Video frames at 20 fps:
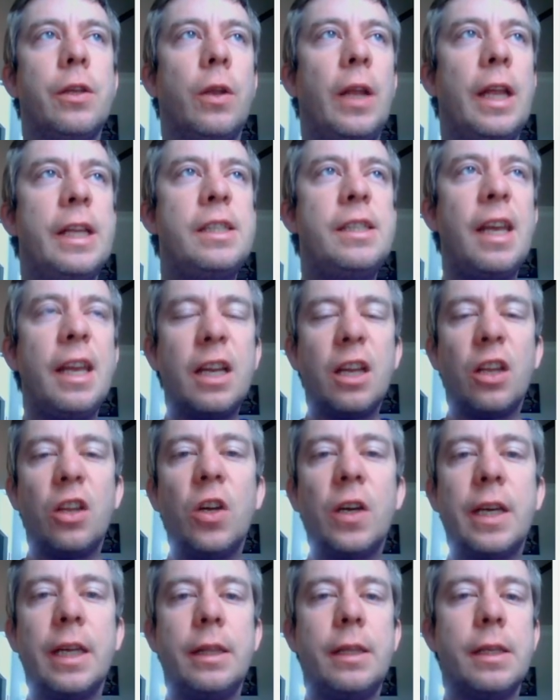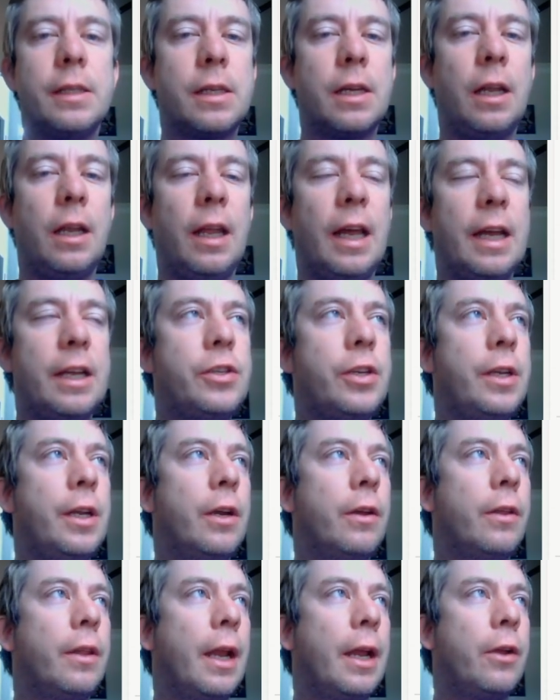let's take a look at this collection
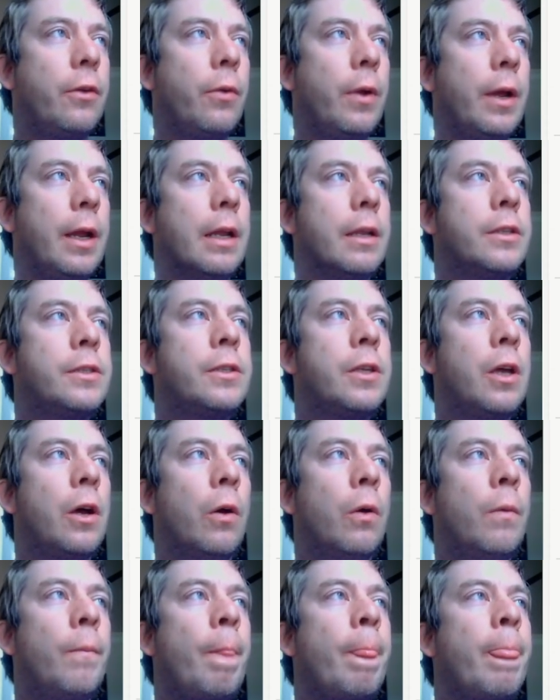here that I created. So